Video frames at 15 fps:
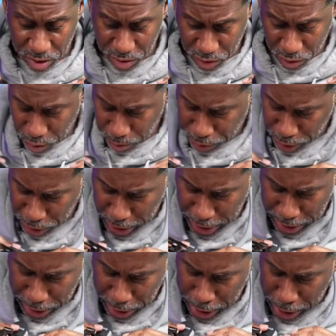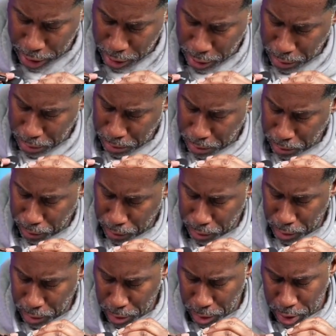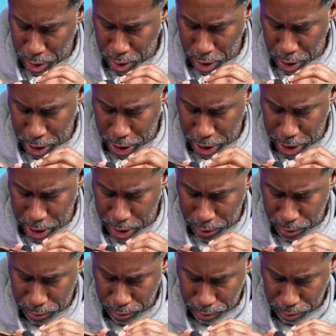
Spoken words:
So we'll put that there and